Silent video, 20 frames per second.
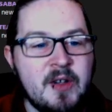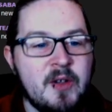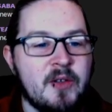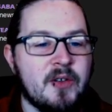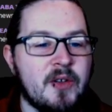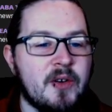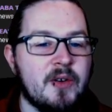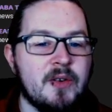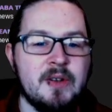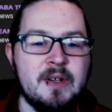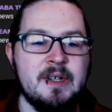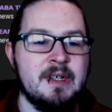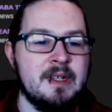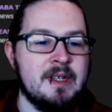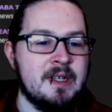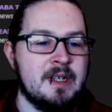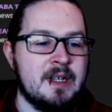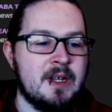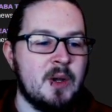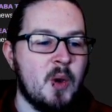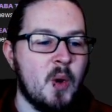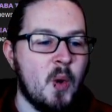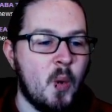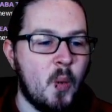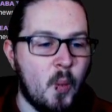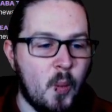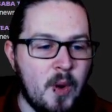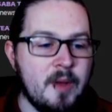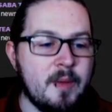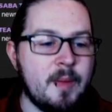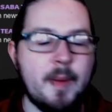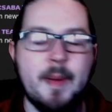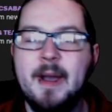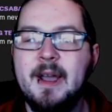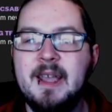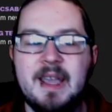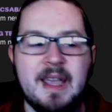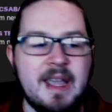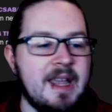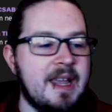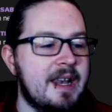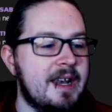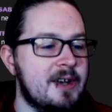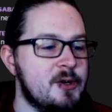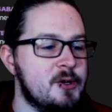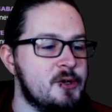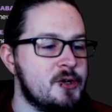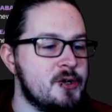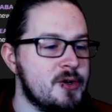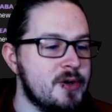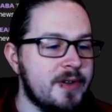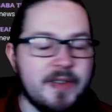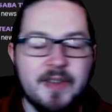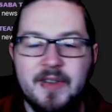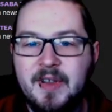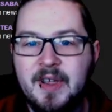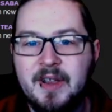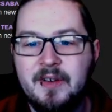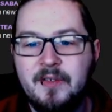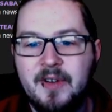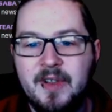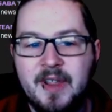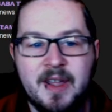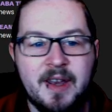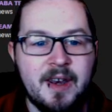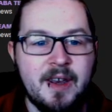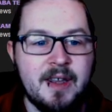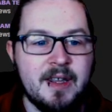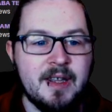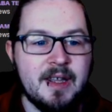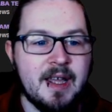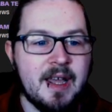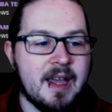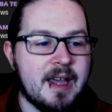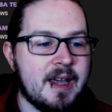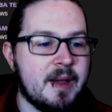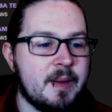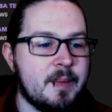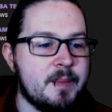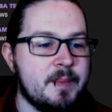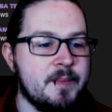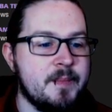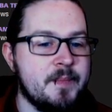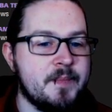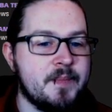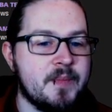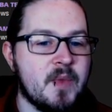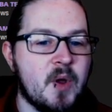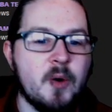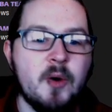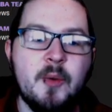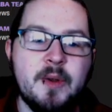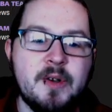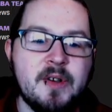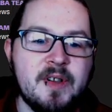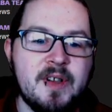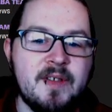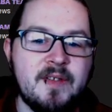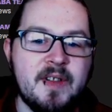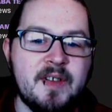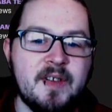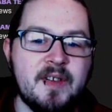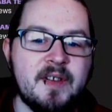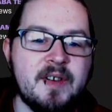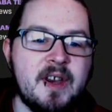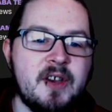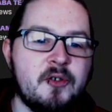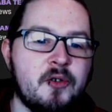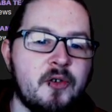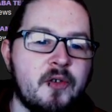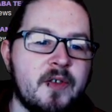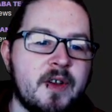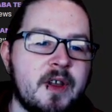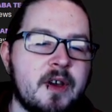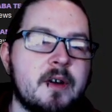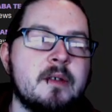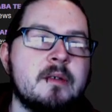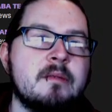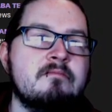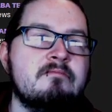So we'll be back in just a second for that. Or do we just leave this as an intro video?